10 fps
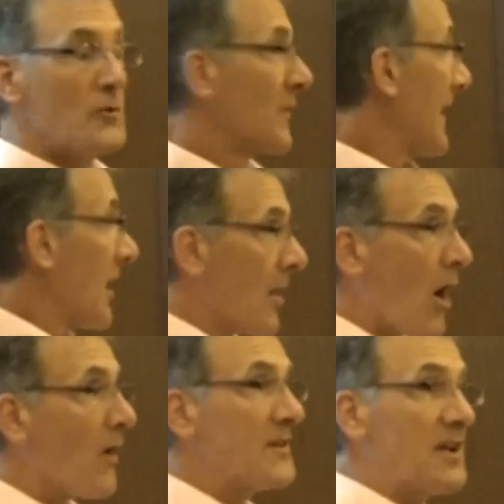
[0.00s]
So they got
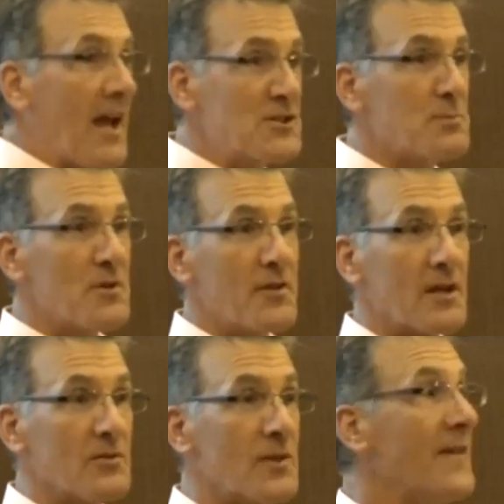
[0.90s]
all the tangible
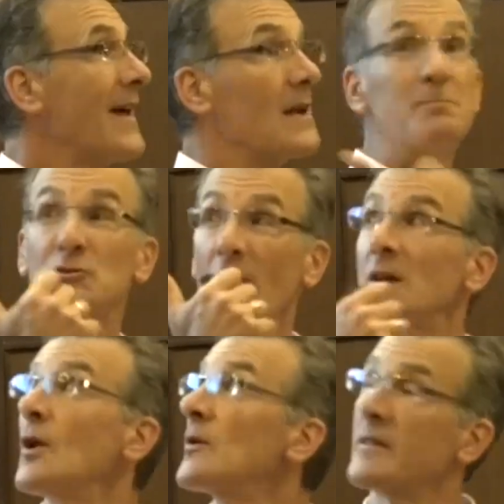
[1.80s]
things, and then a
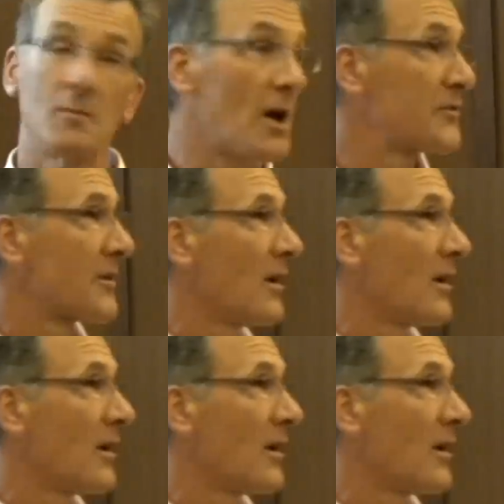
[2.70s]
truckload of them got